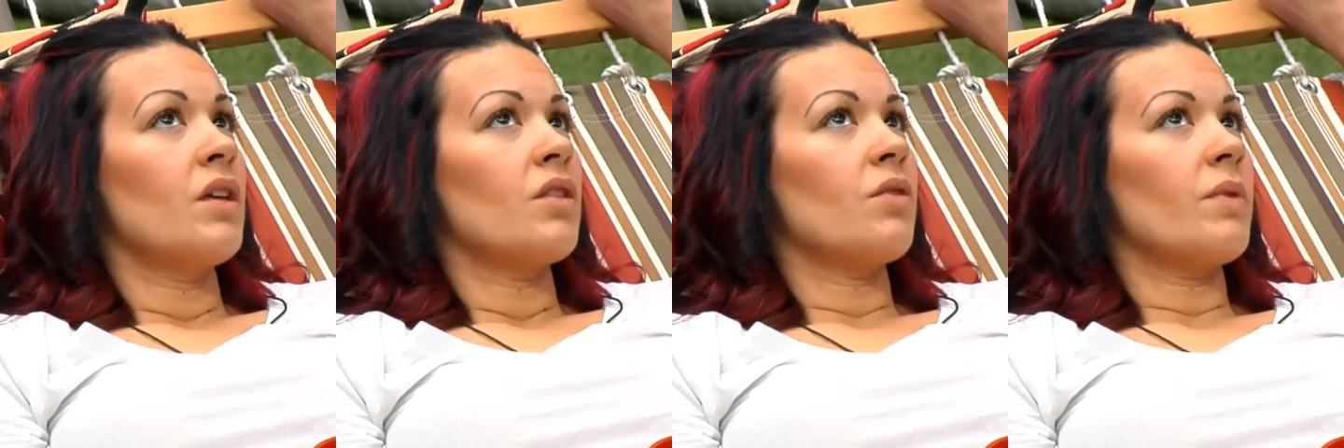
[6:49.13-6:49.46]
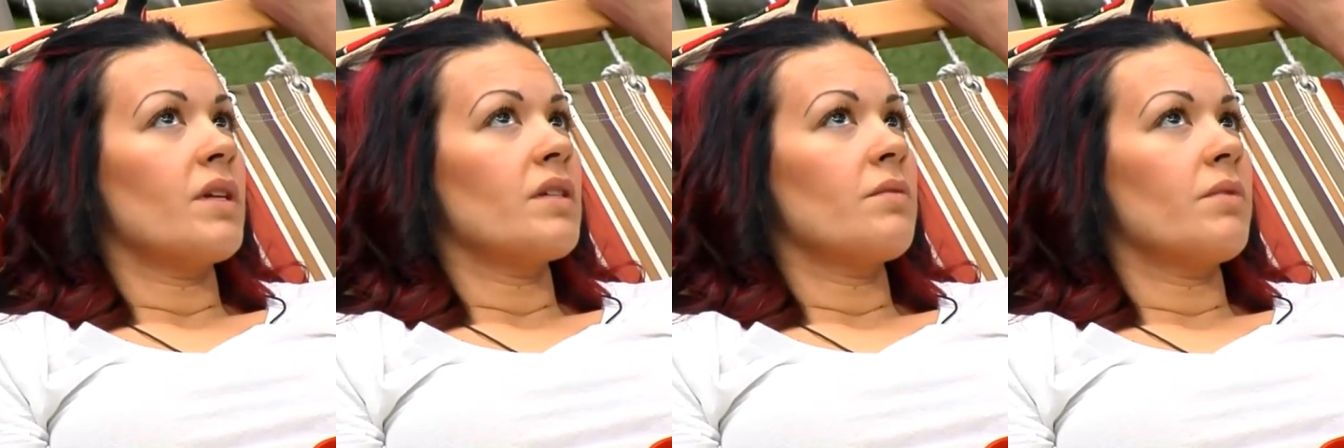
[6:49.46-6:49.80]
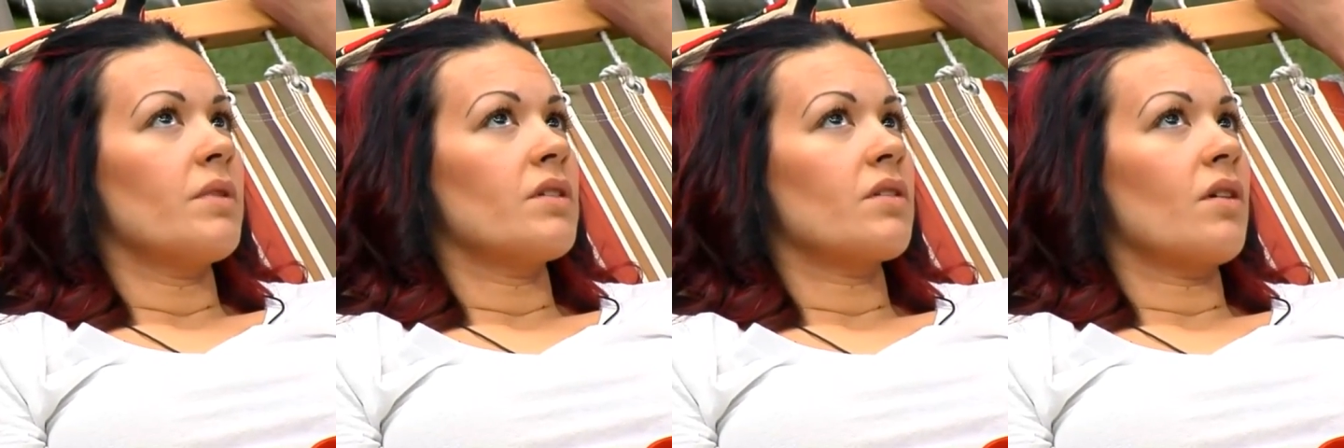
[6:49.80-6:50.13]
the way
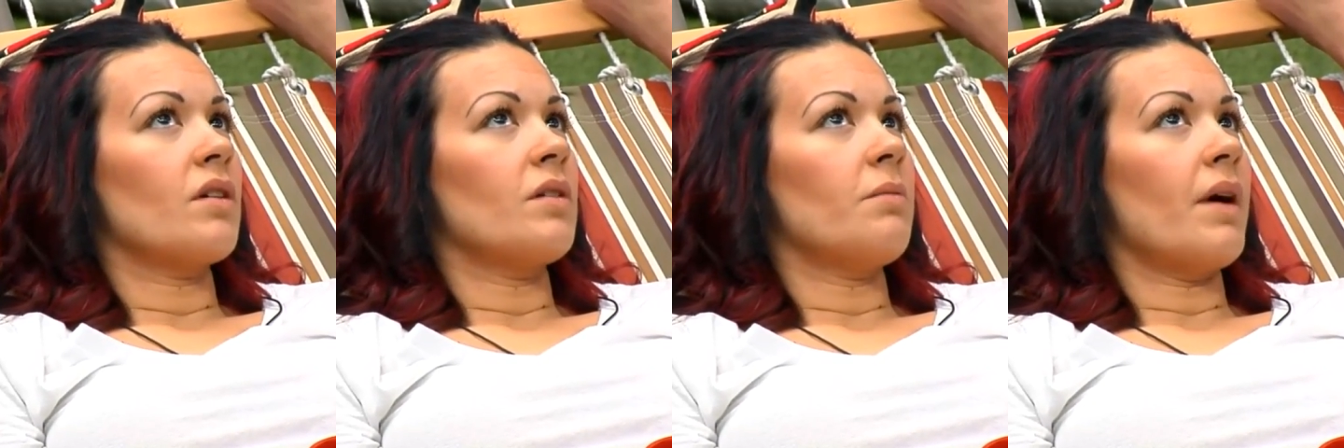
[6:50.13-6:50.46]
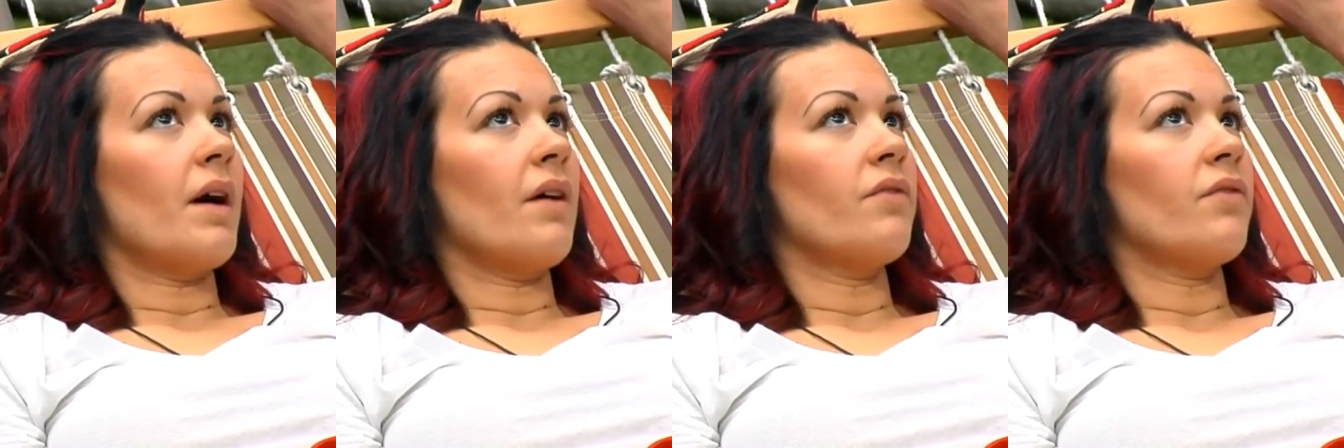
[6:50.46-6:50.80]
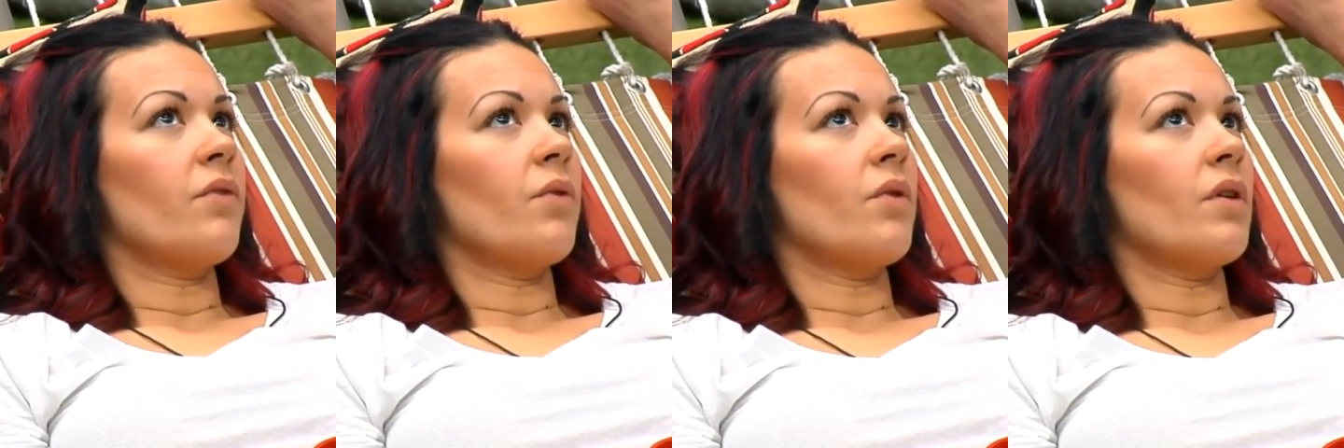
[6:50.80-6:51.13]
Sabrina's gone to bat
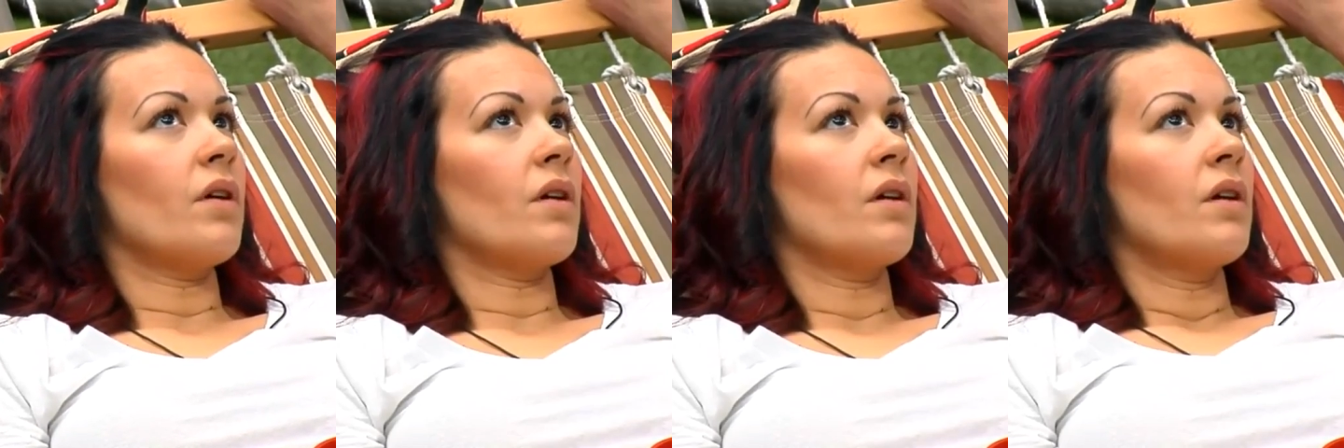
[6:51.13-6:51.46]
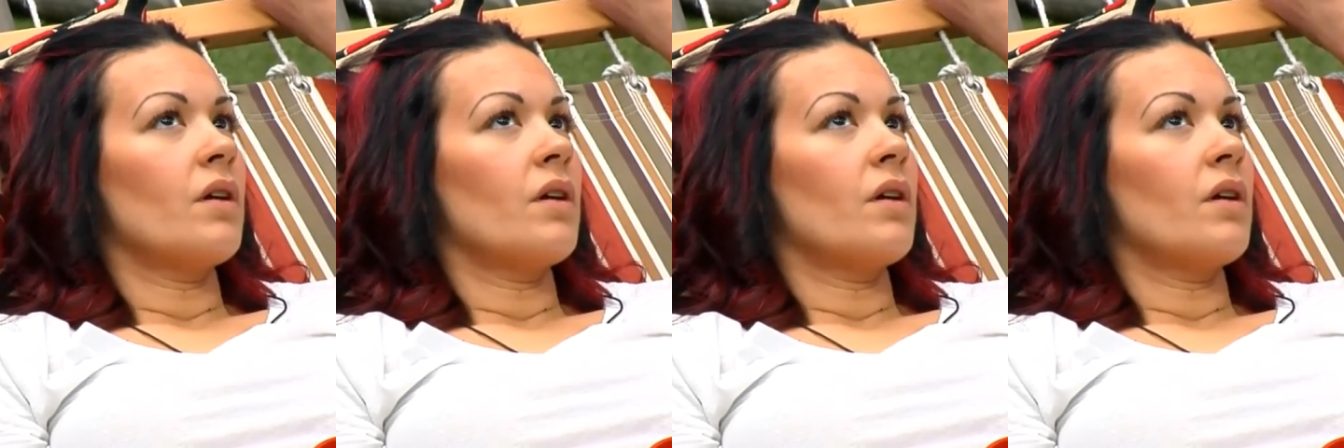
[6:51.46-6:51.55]
for,